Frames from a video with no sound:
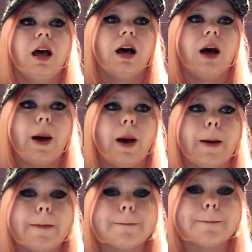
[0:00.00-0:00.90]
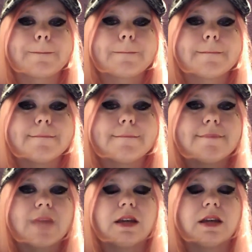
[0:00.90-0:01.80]
on
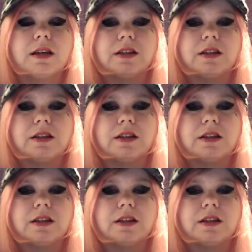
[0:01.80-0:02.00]
the album.